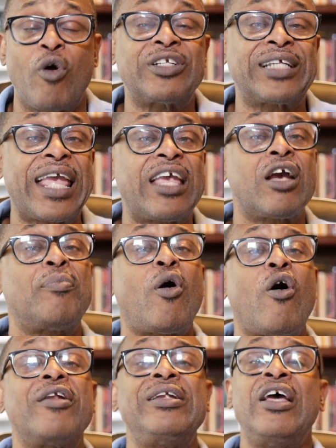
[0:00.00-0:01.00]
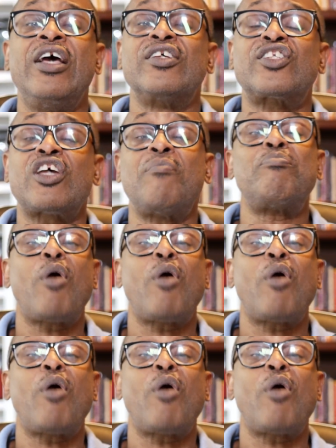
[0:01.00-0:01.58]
or taking upon some